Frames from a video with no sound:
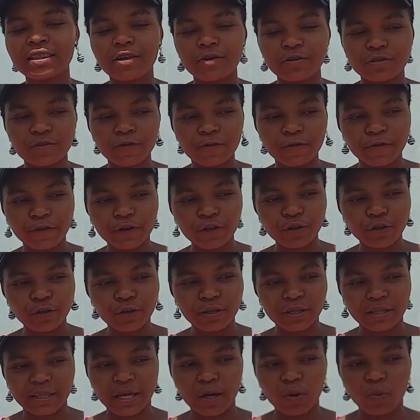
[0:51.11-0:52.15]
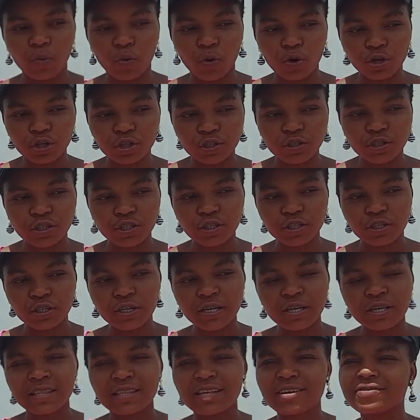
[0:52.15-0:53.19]
There's a video that I watched
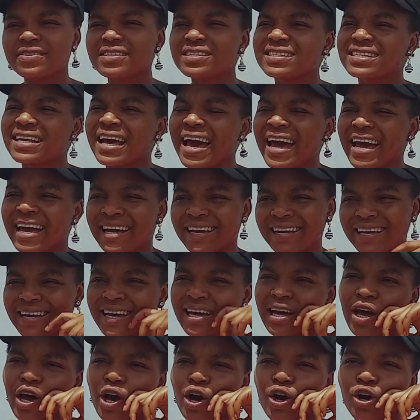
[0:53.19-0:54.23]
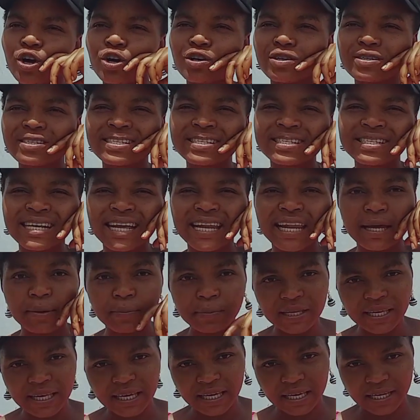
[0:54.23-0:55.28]
that this guy called
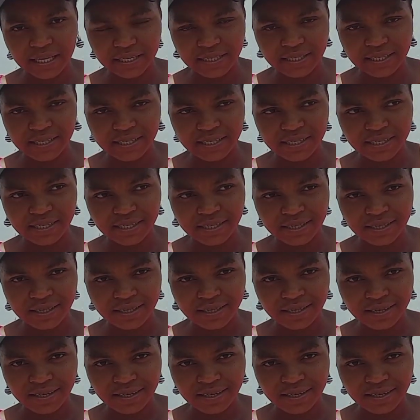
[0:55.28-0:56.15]
Selim Kings.